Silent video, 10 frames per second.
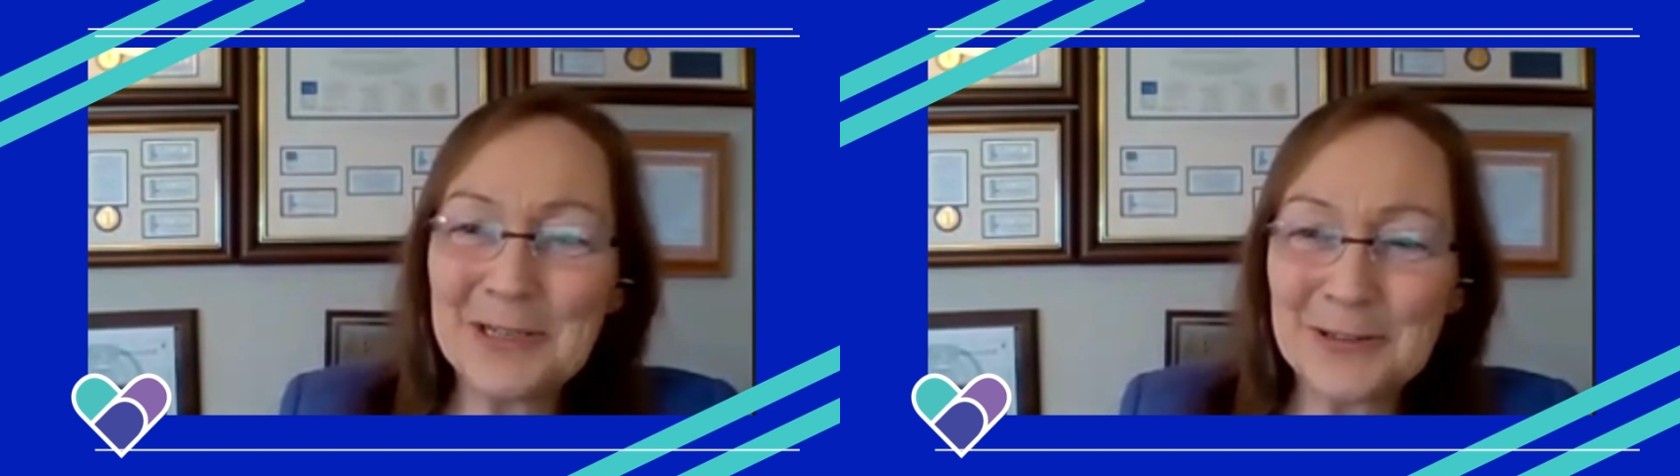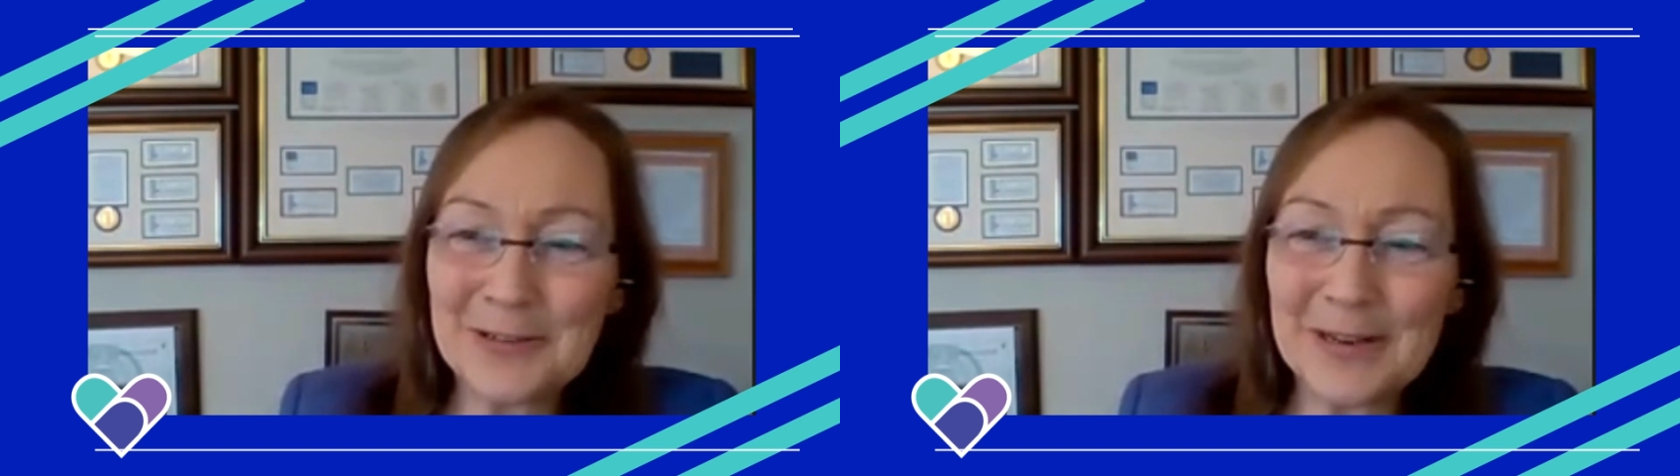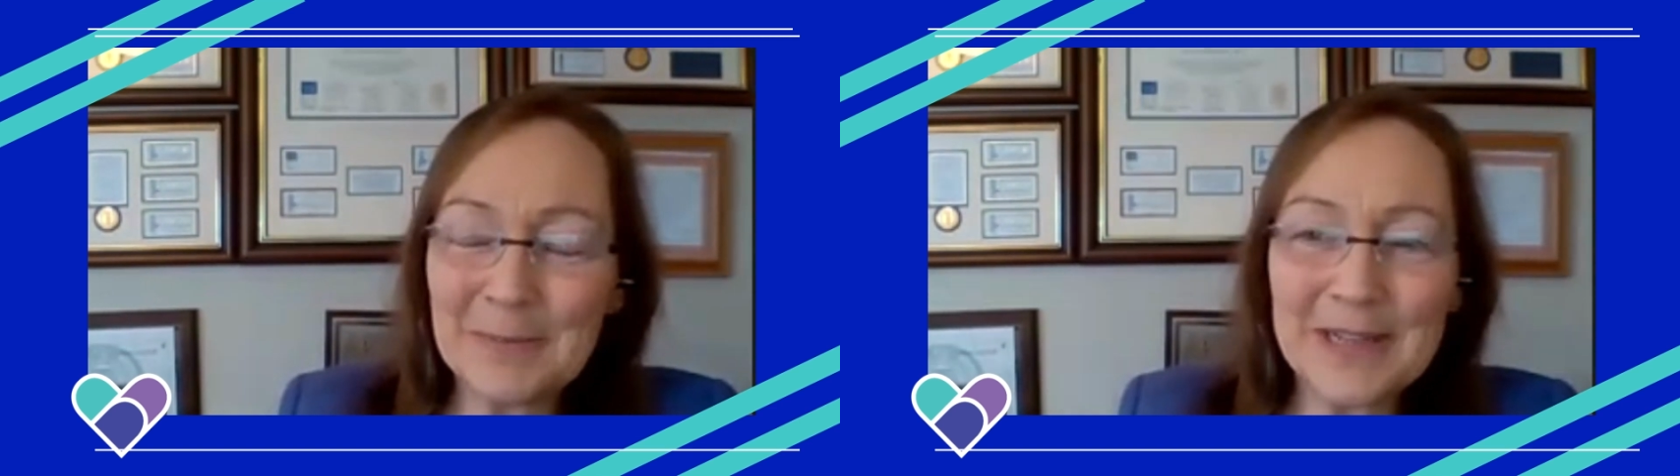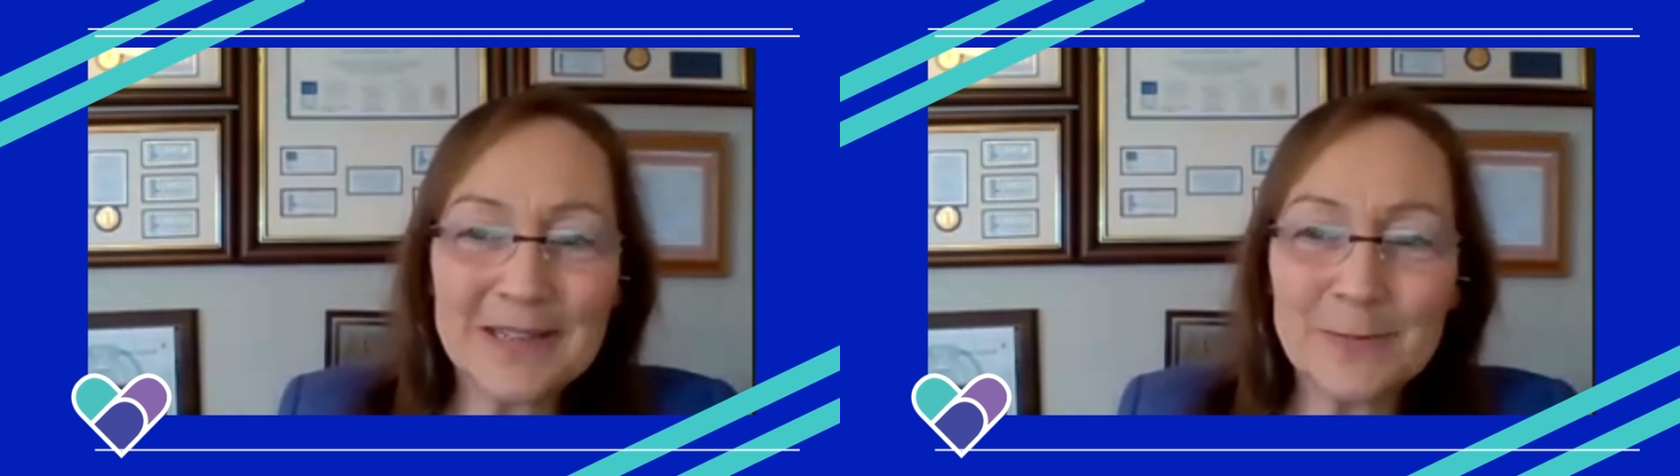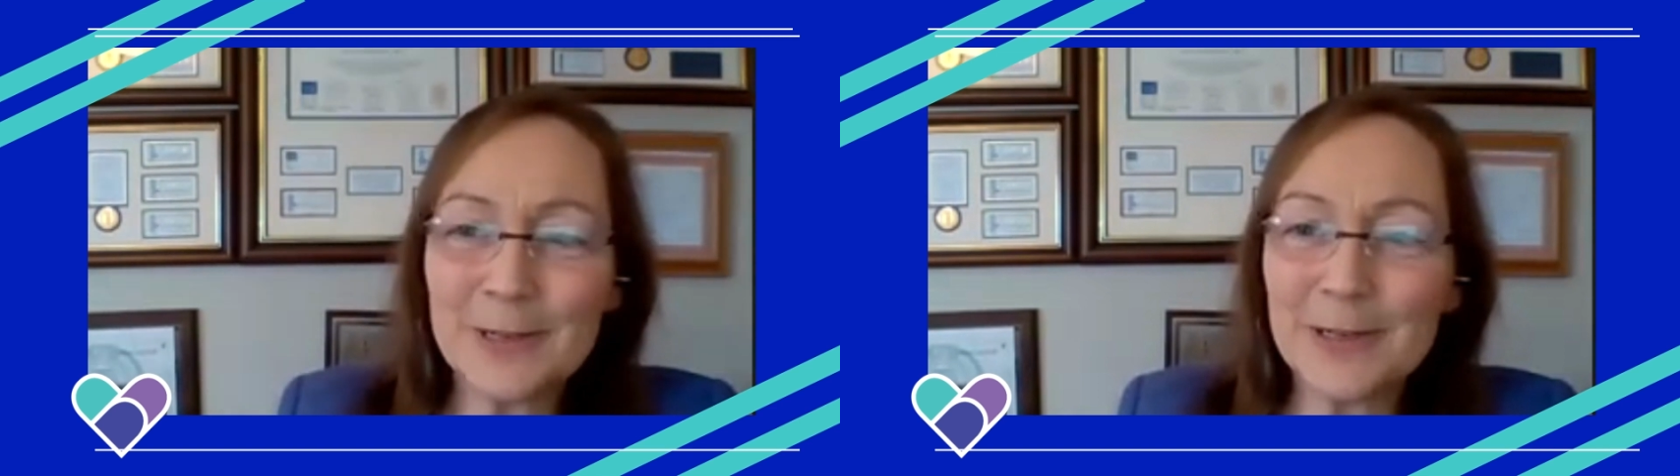to join
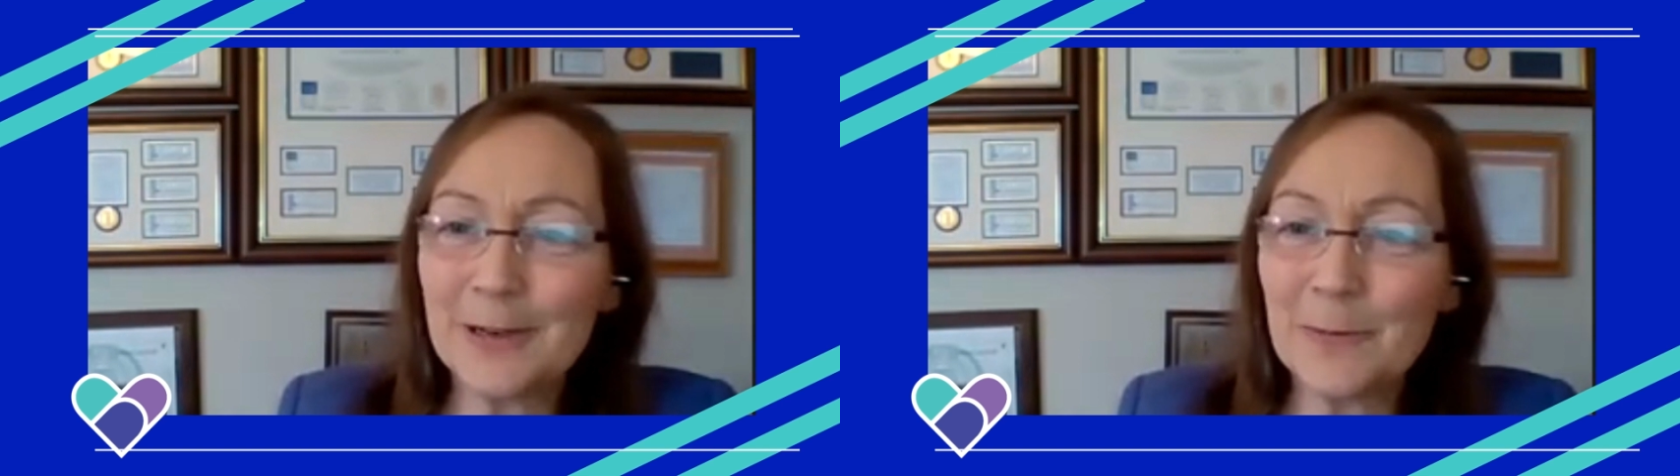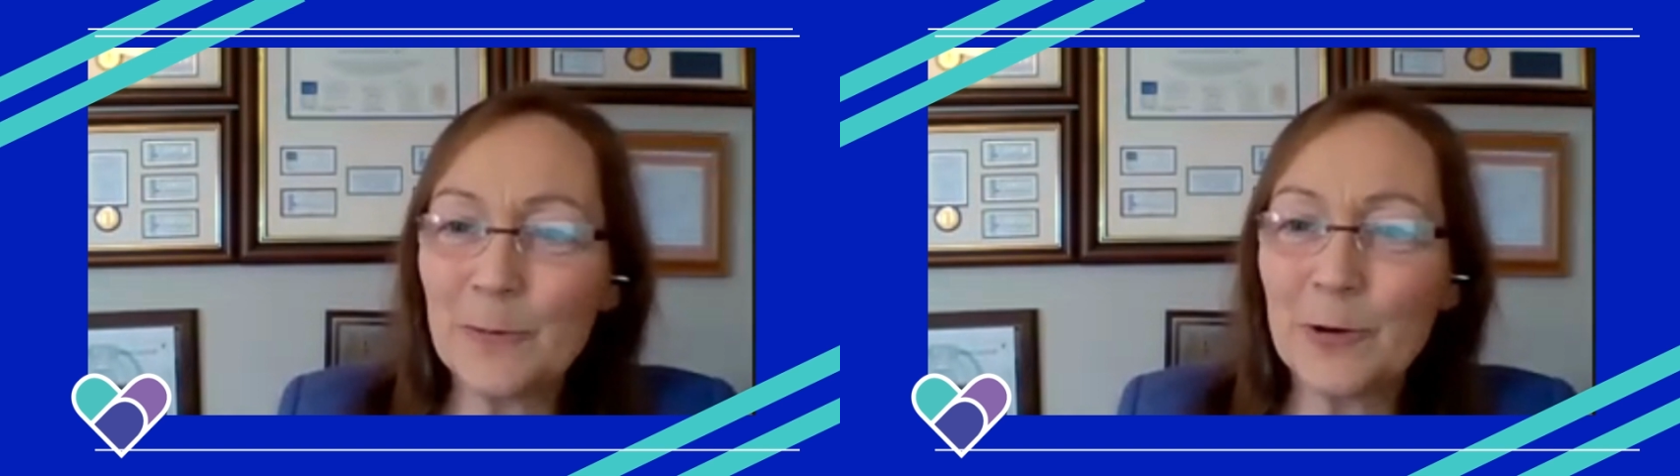because we're,